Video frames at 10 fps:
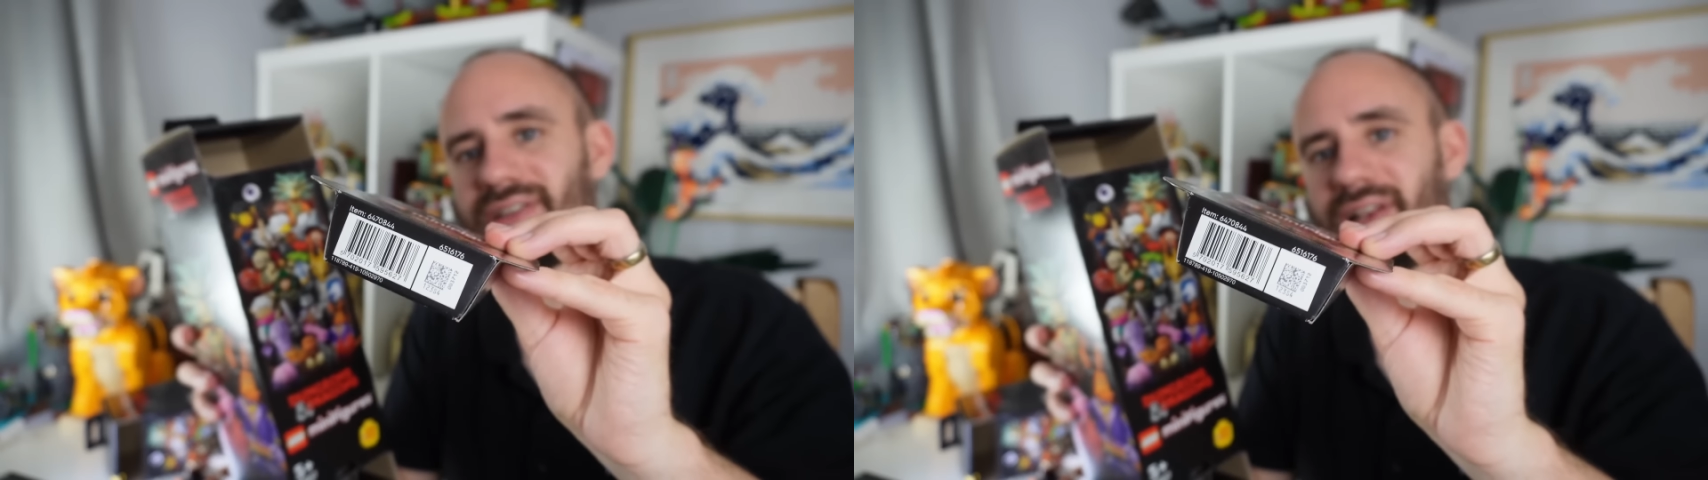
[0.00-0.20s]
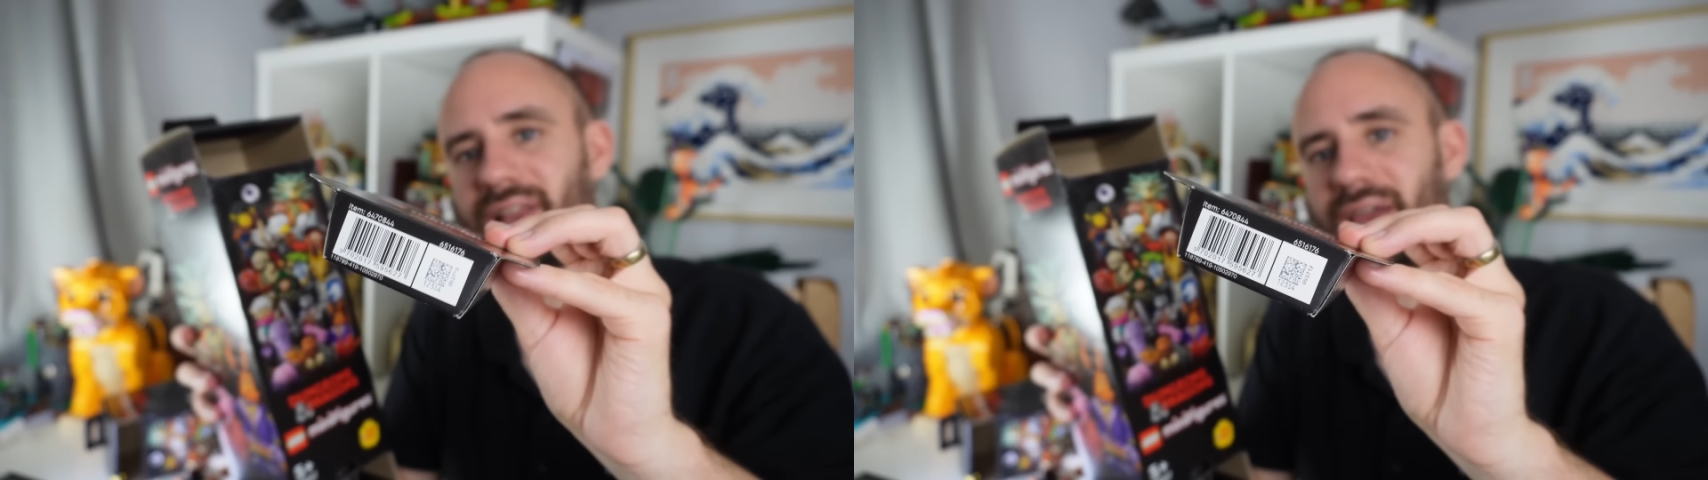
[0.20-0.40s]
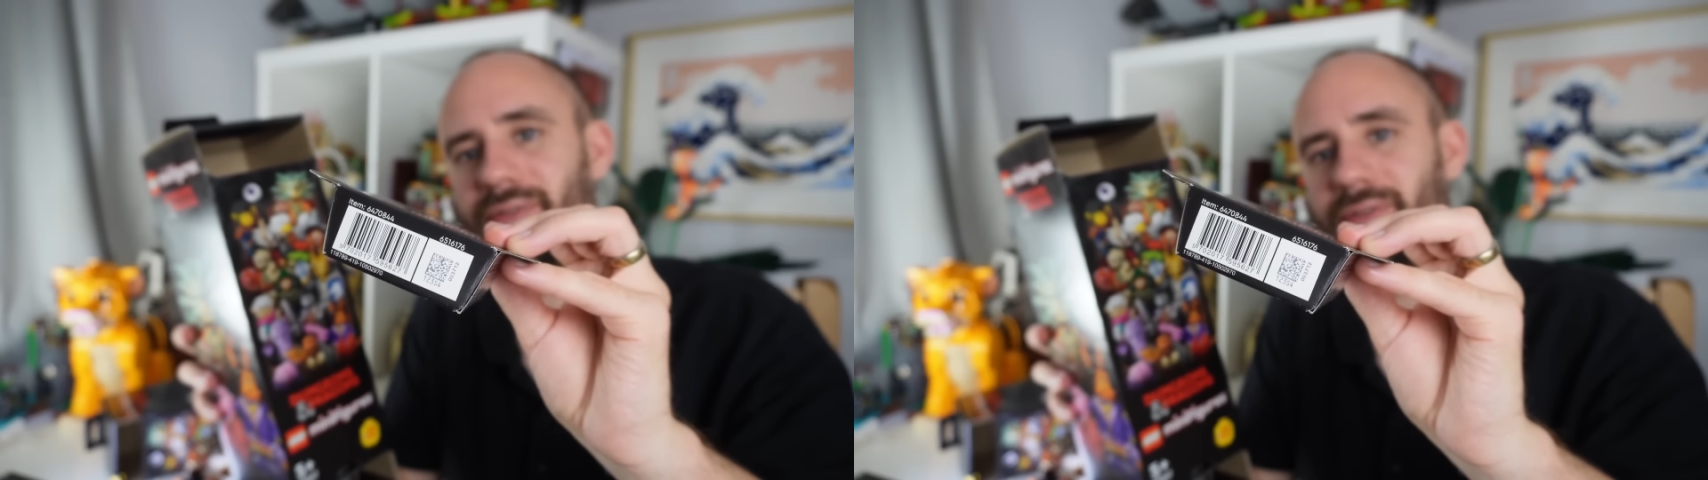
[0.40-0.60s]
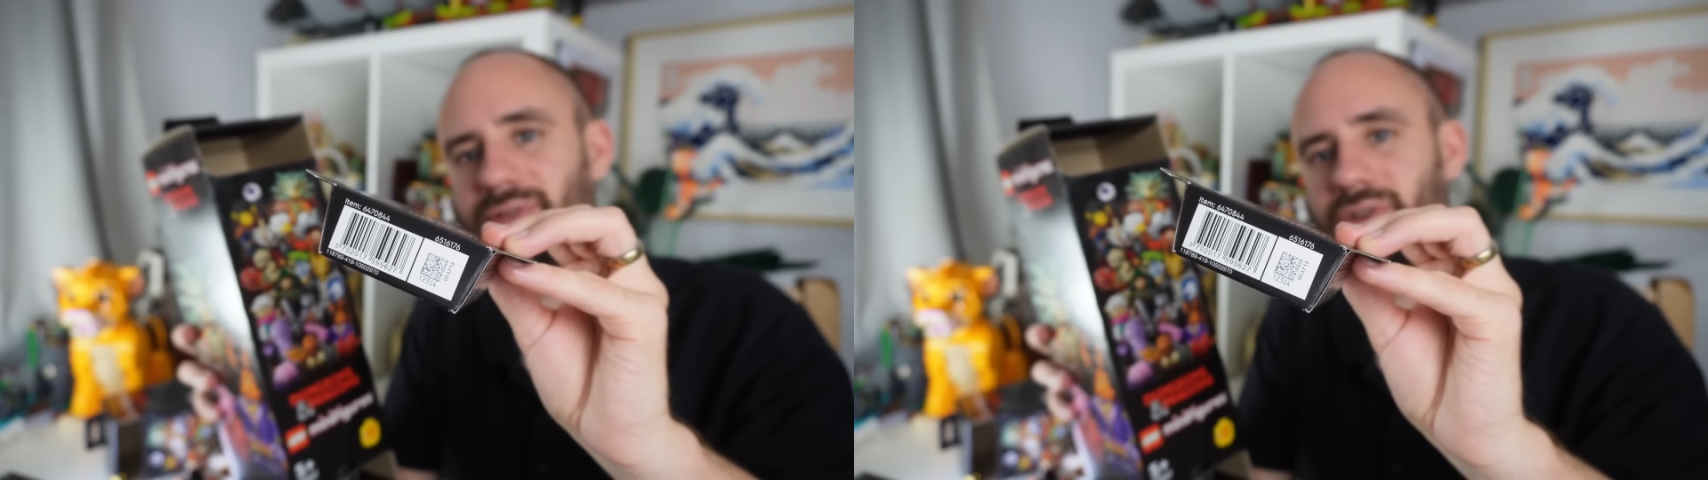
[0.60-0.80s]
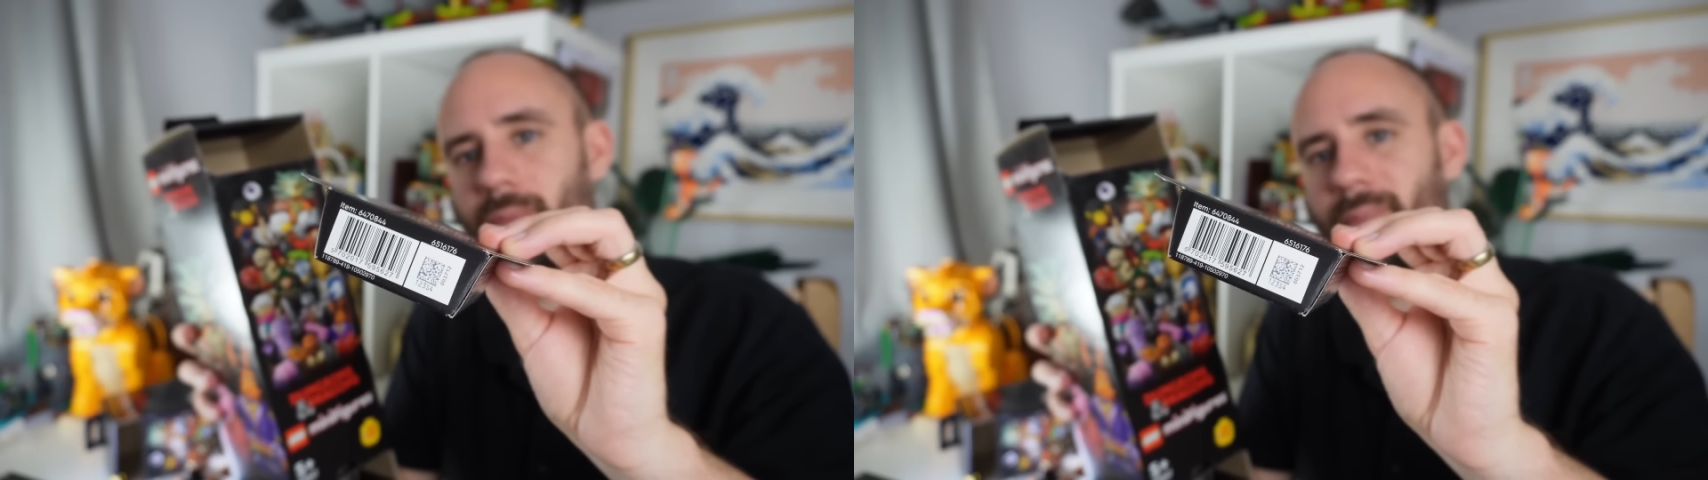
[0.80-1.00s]
delightful
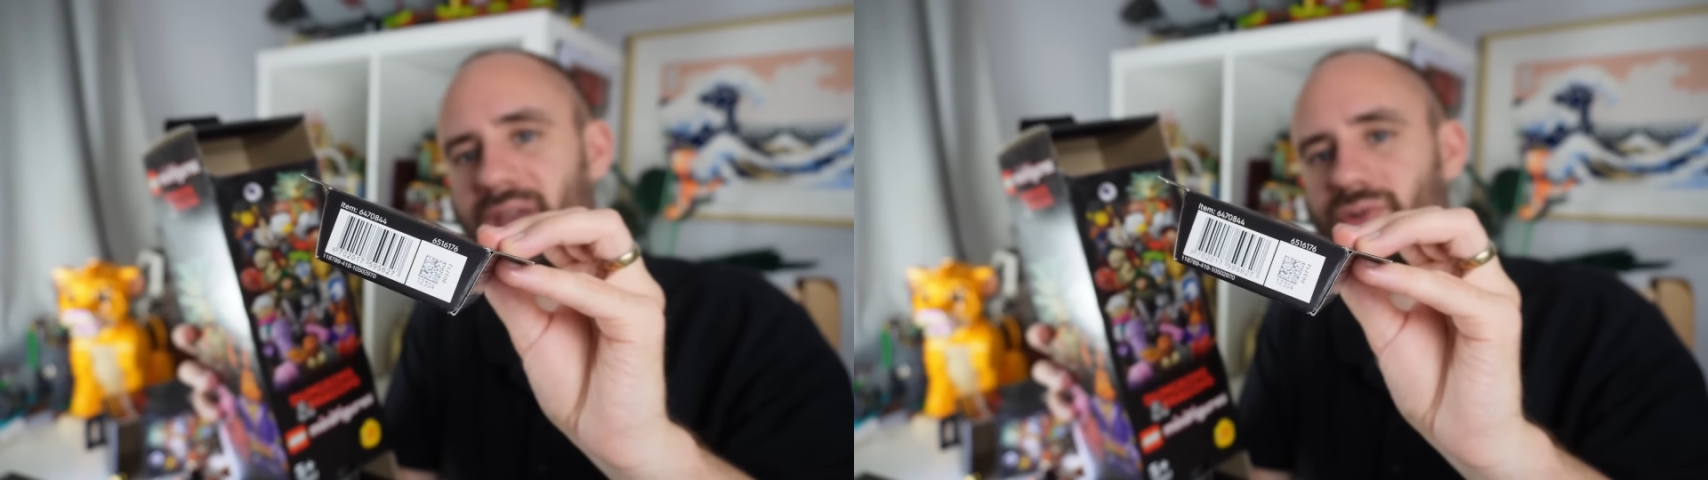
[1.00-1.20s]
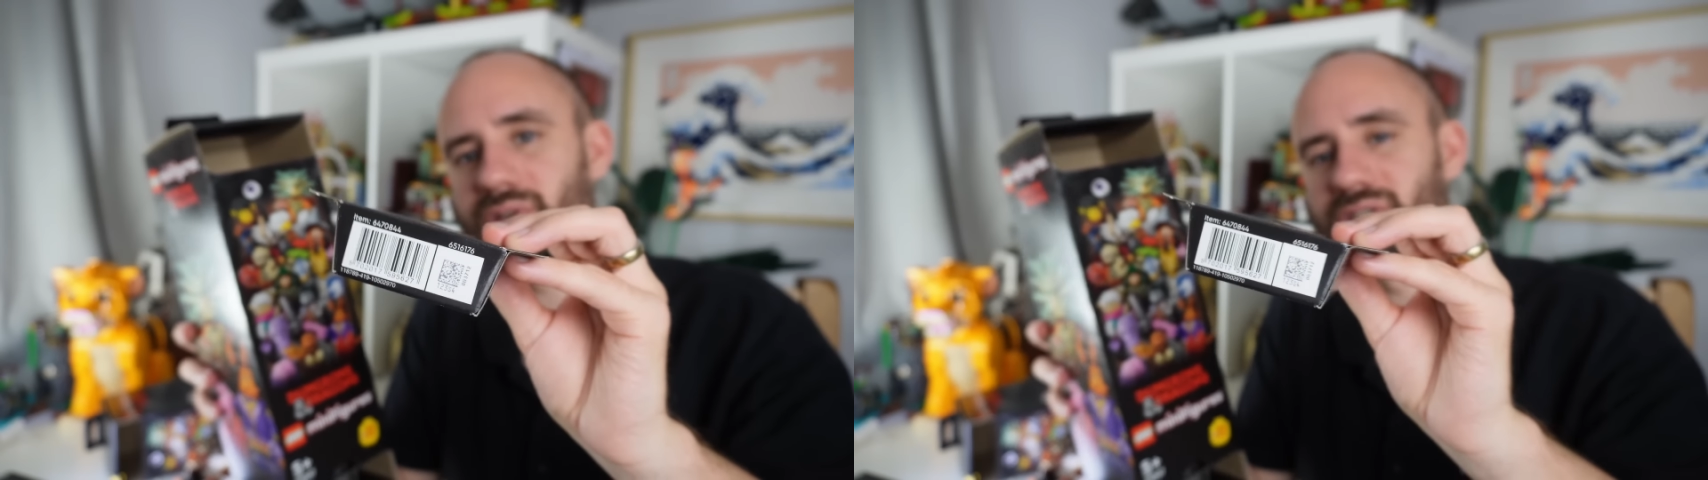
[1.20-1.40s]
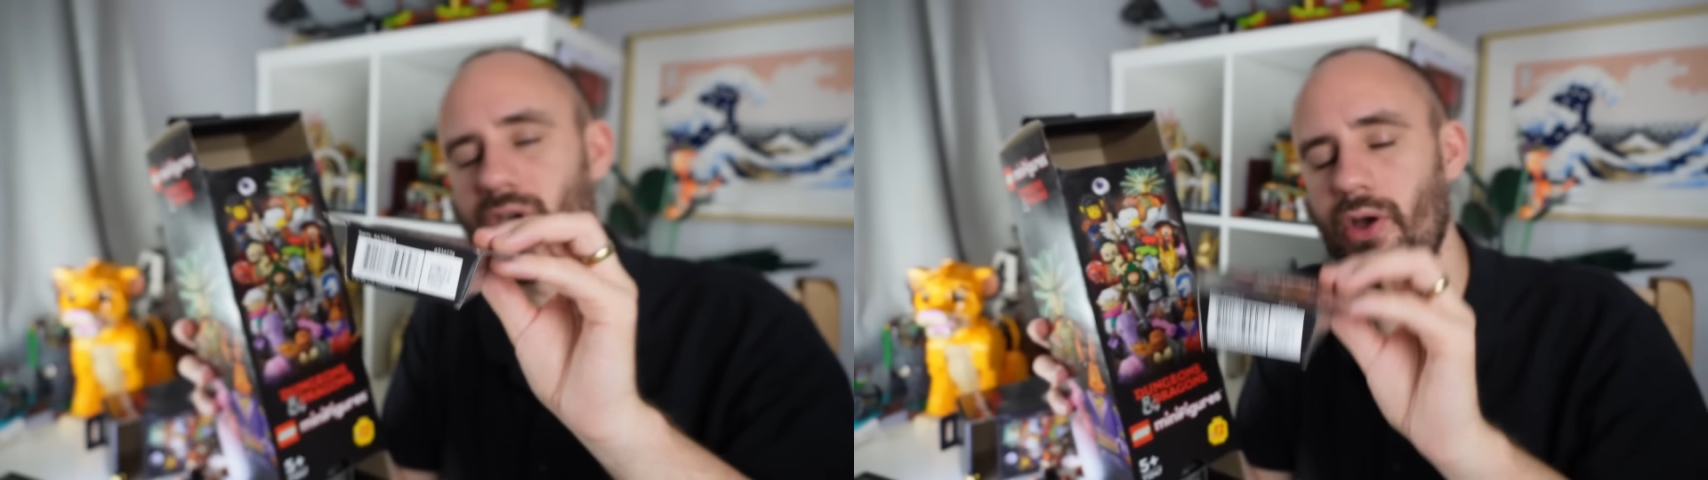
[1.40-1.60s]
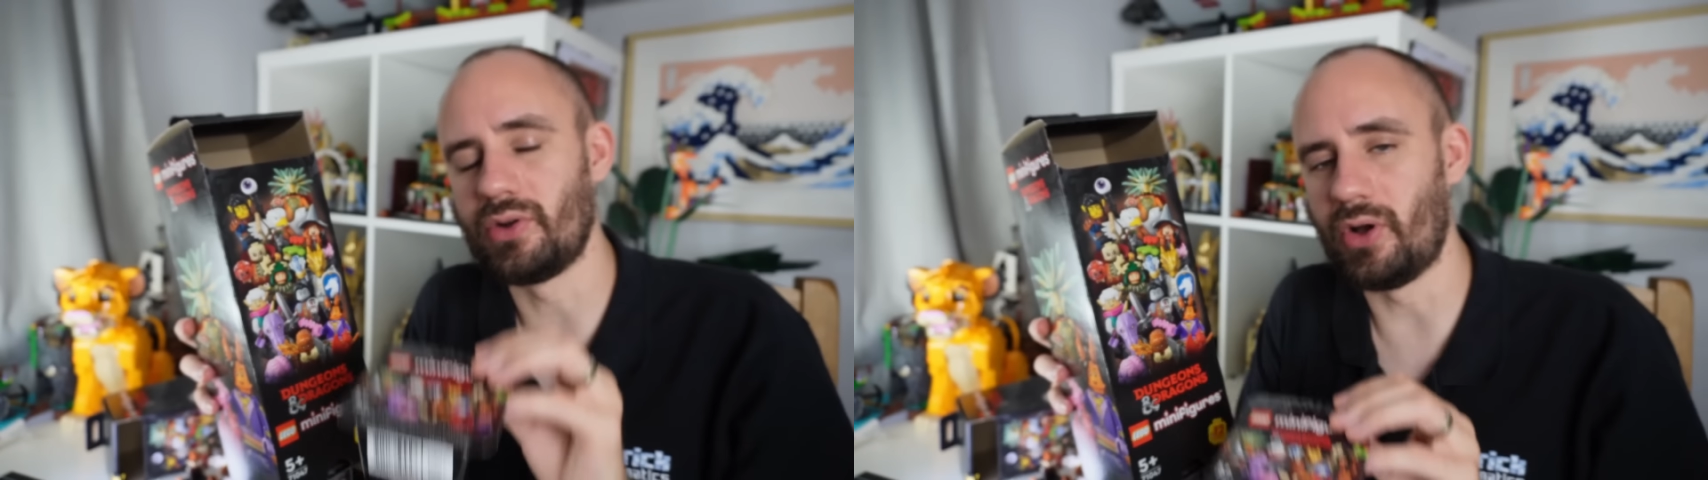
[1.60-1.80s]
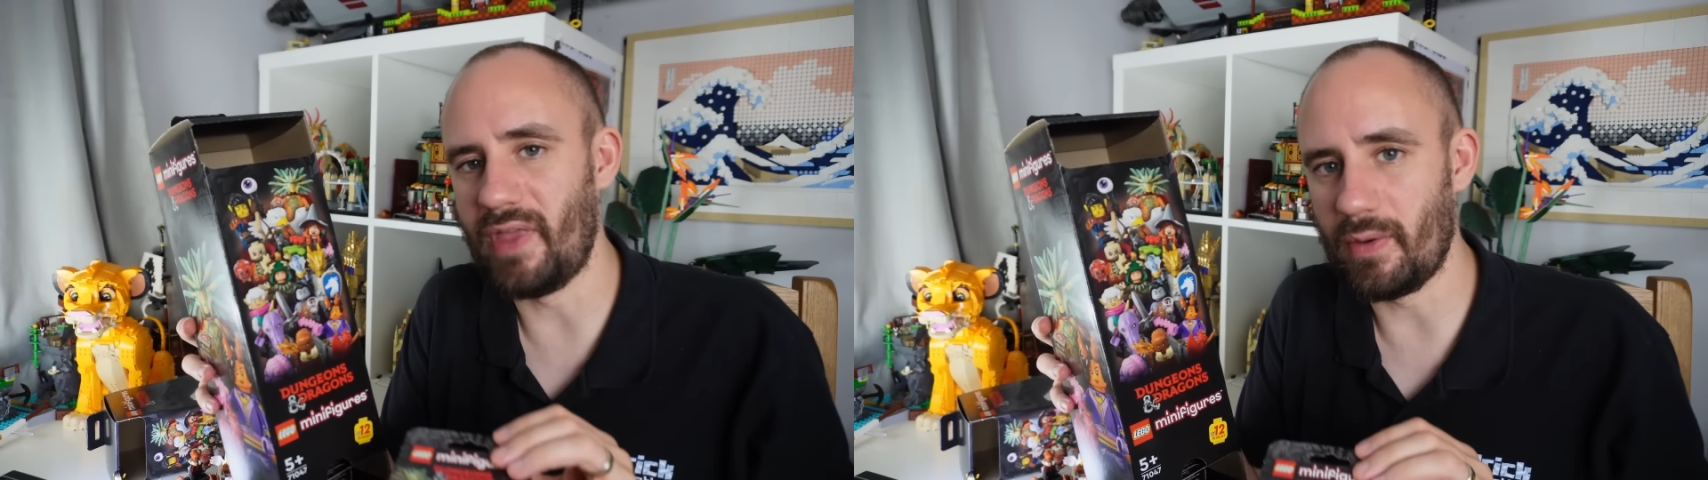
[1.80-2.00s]
dot matrix
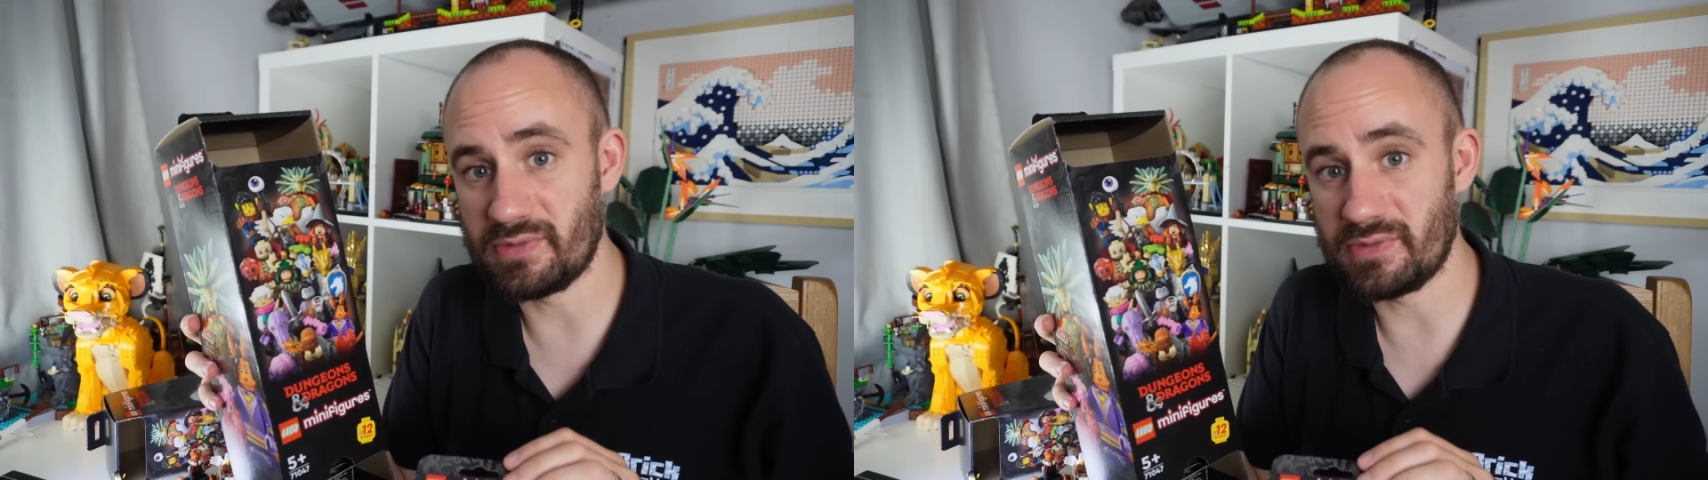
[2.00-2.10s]
code on there,